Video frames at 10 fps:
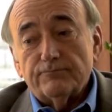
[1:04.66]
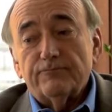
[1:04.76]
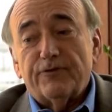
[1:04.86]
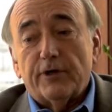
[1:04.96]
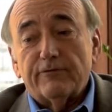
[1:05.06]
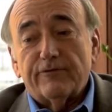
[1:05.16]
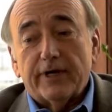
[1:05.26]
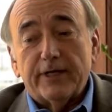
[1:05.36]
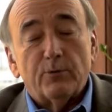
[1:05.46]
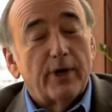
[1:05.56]

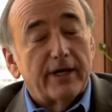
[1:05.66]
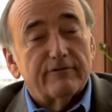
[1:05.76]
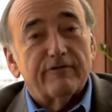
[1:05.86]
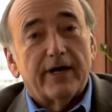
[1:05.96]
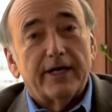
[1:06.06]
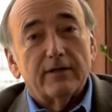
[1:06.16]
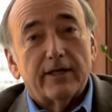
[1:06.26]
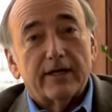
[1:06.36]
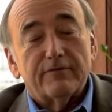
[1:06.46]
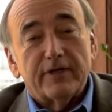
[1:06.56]
verified, ratified a
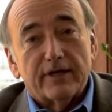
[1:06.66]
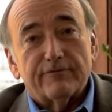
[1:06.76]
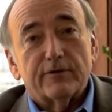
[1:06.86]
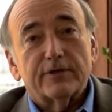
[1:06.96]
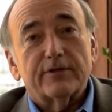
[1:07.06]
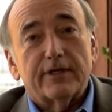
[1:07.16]
lot of the effort